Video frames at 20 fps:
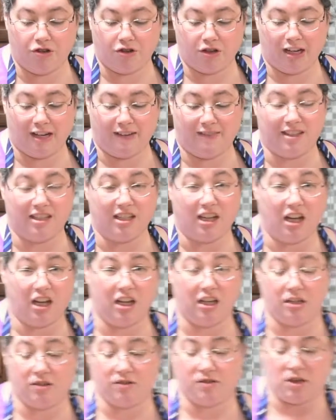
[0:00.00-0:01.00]
you're going to have a
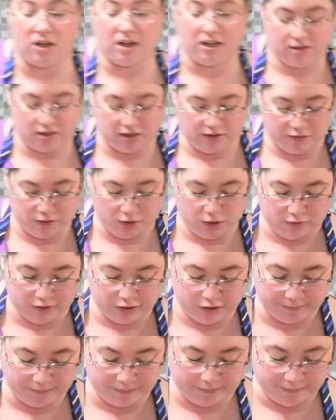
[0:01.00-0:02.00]
ton of sauce left
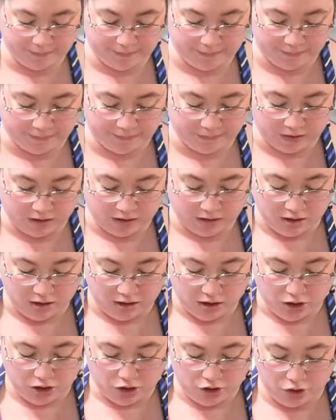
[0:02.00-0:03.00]
over.
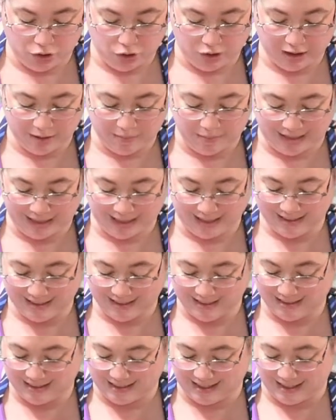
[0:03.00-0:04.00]
You can make
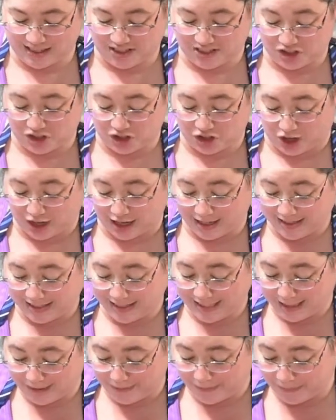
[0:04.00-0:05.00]
this as
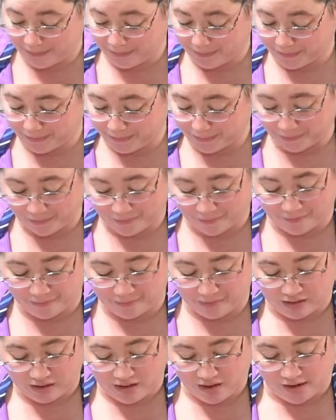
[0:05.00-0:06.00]
saucy
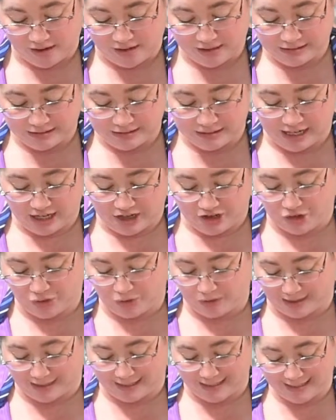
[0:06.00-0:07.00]
as
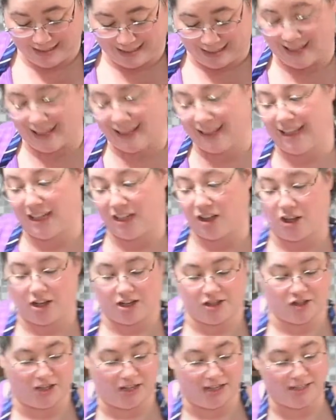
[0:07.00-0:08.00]
you like. I like a
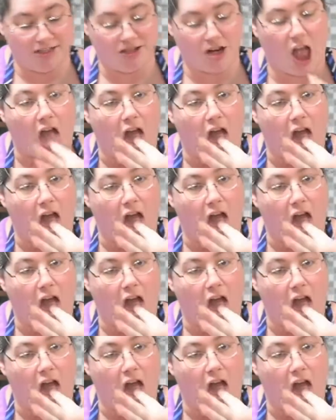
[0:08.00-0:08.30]
lot of sauce.